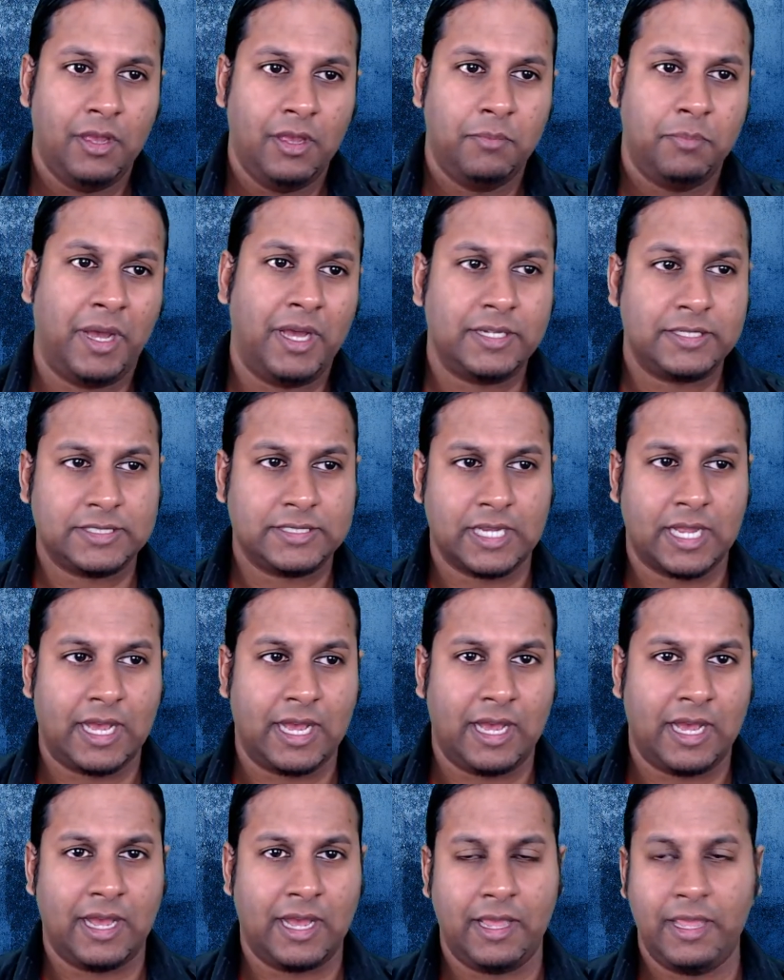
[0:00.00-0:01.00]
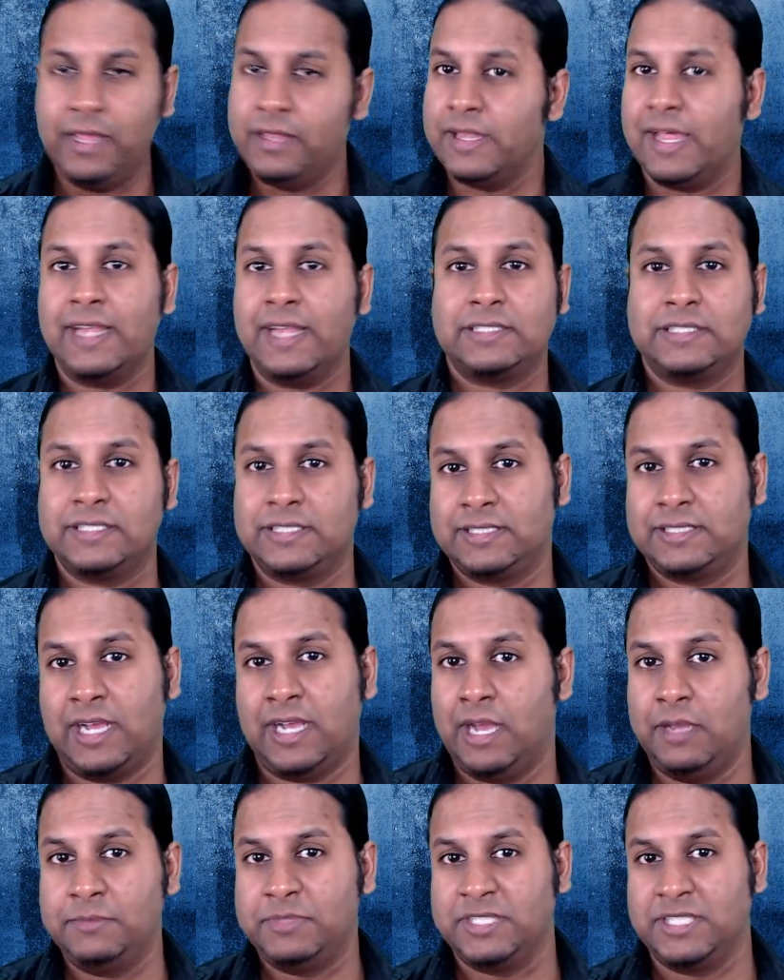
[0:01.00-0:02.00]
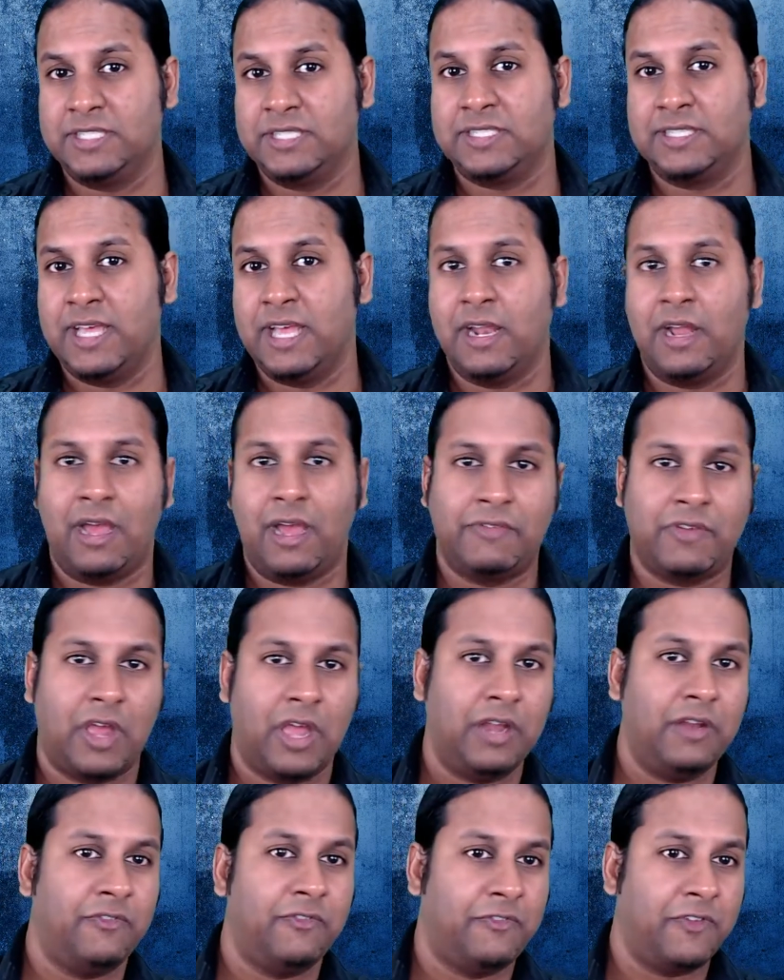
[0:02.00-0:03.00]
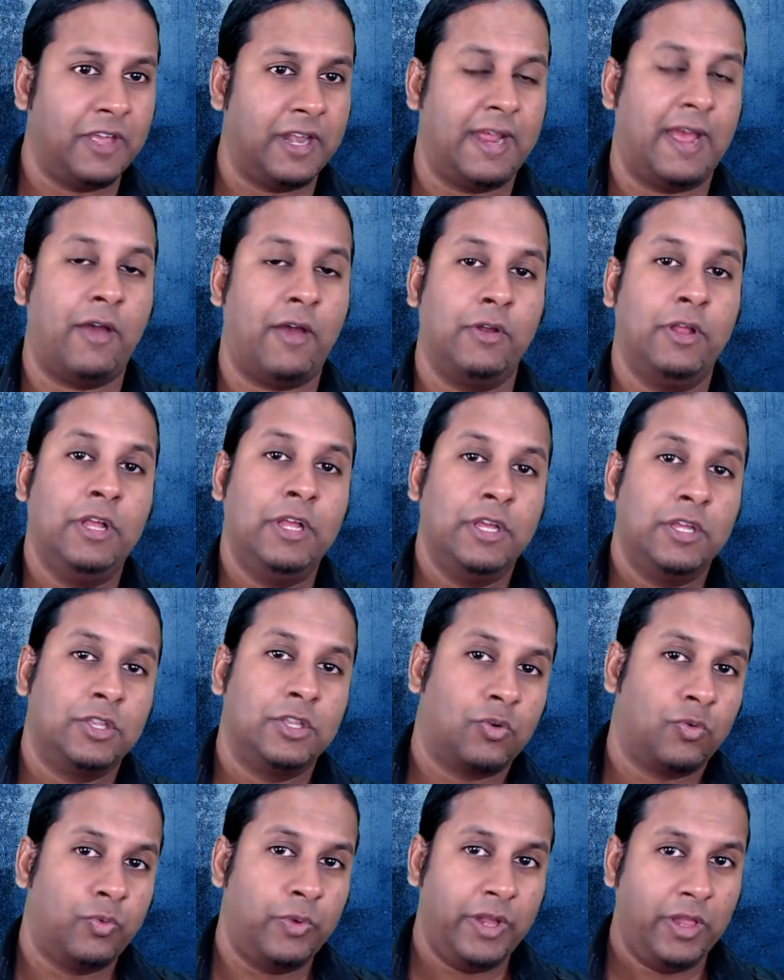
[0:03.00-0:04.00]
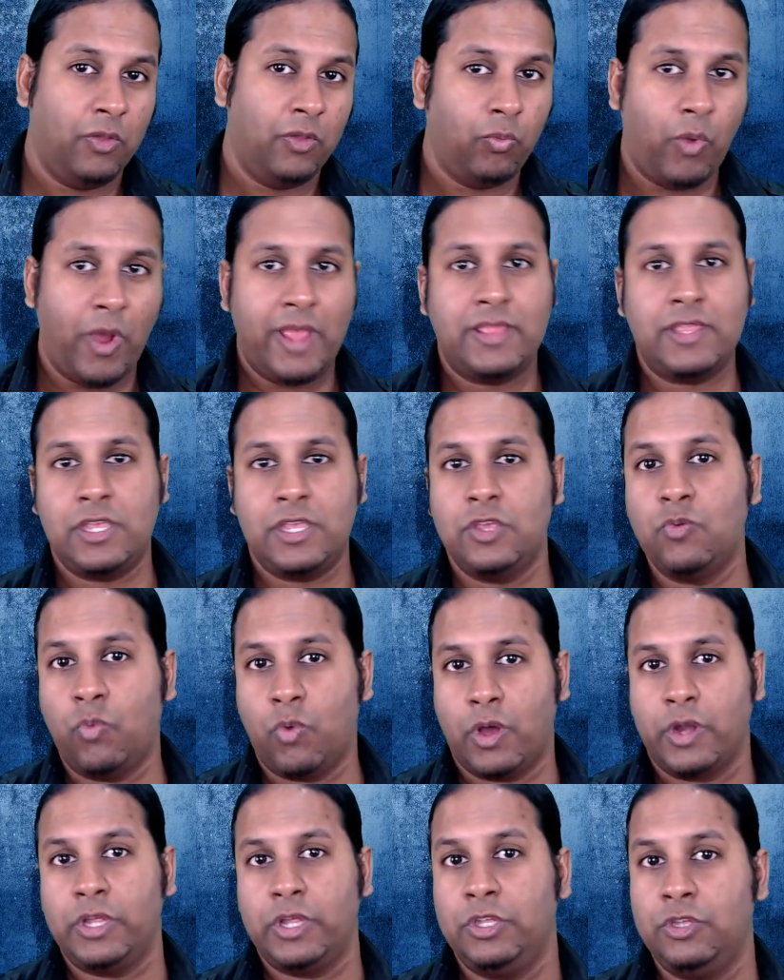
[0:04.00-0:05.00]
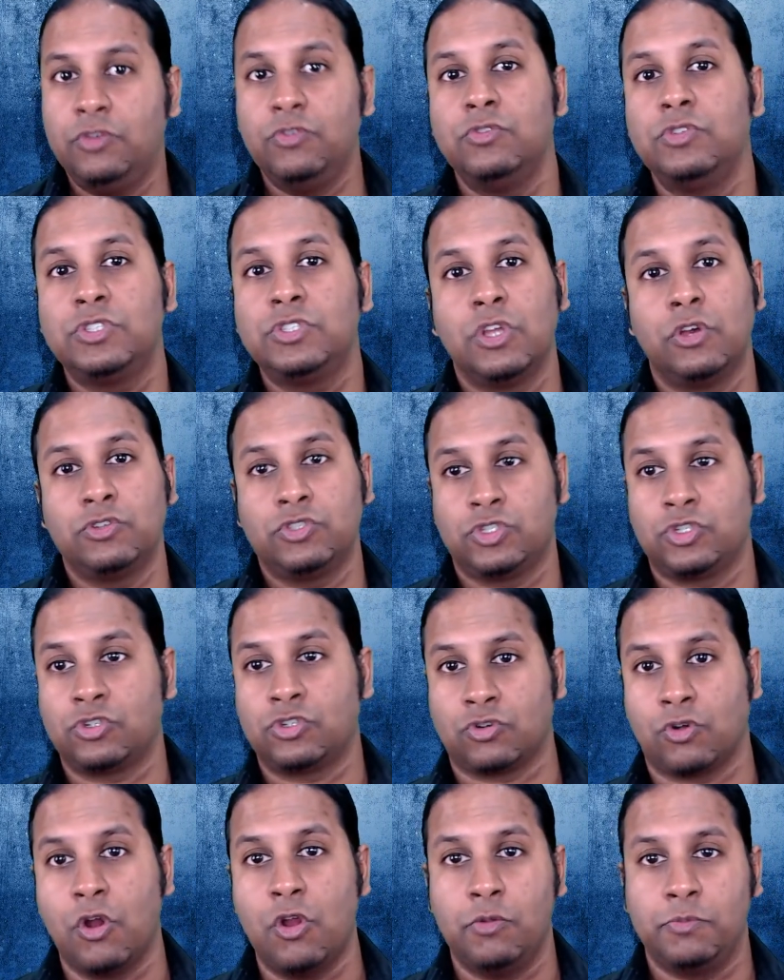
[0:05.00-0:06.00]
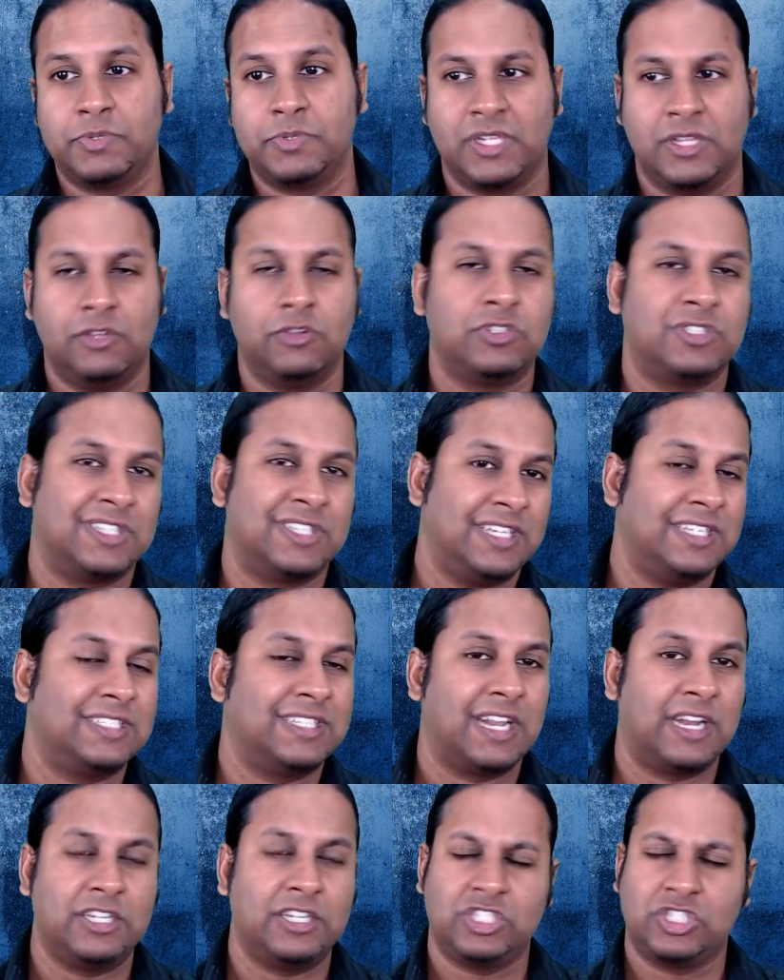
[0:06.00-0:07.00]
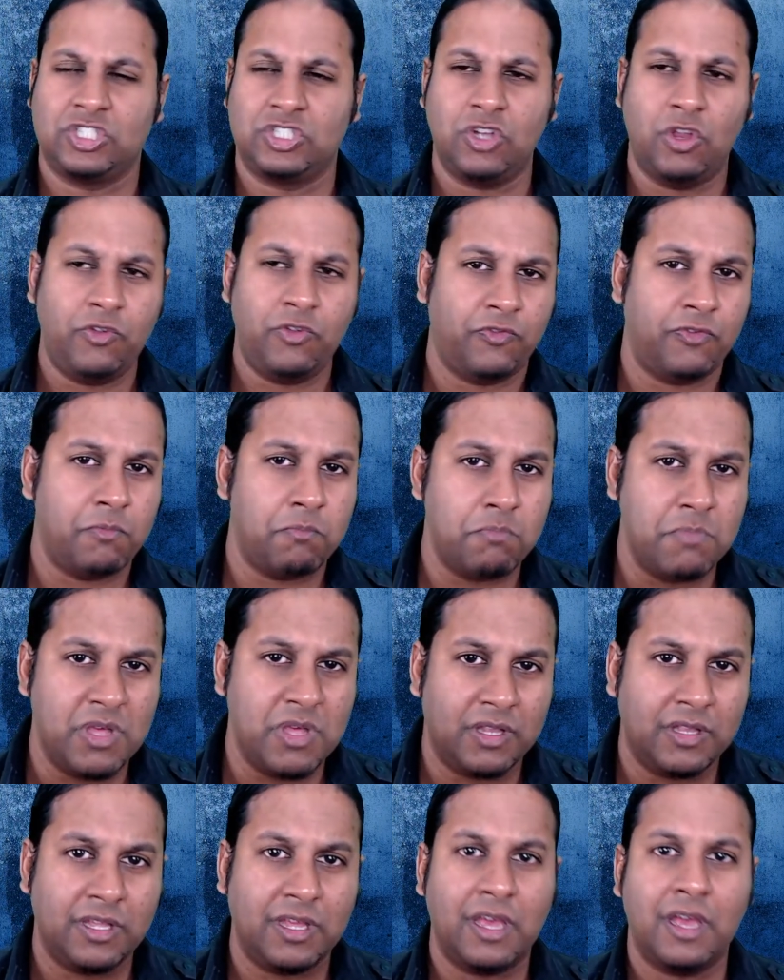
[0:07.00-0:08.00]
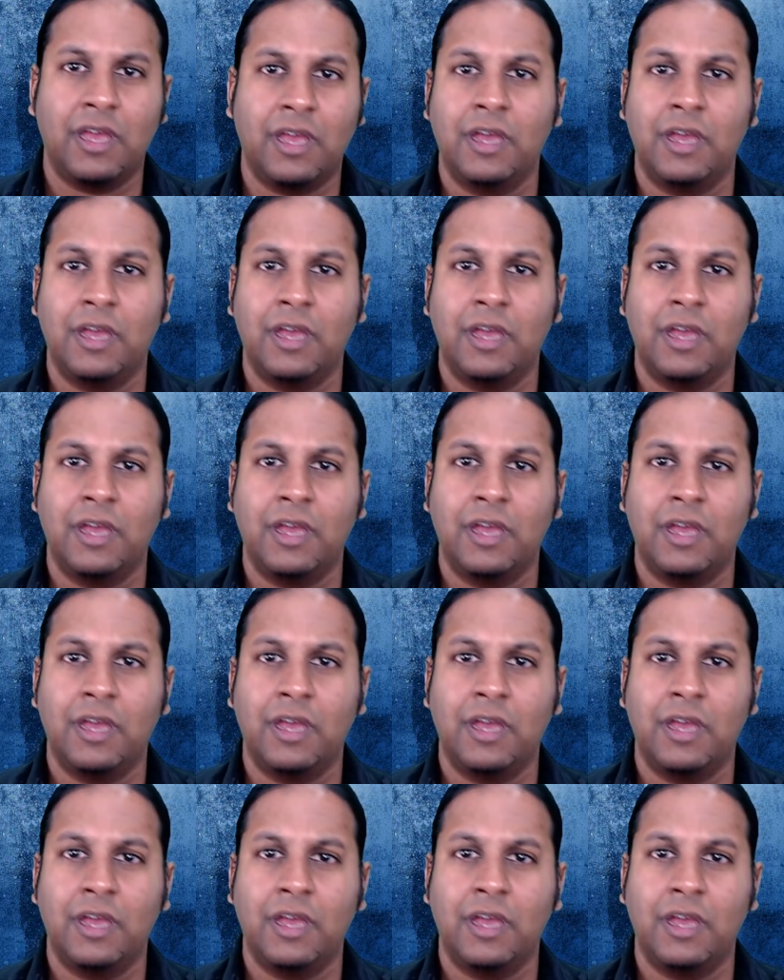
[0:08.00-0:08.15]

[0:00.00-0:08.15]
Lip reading: But in that time since then, I've kind of figured out the real way that you want to use those tropes and those things that are just so familiar,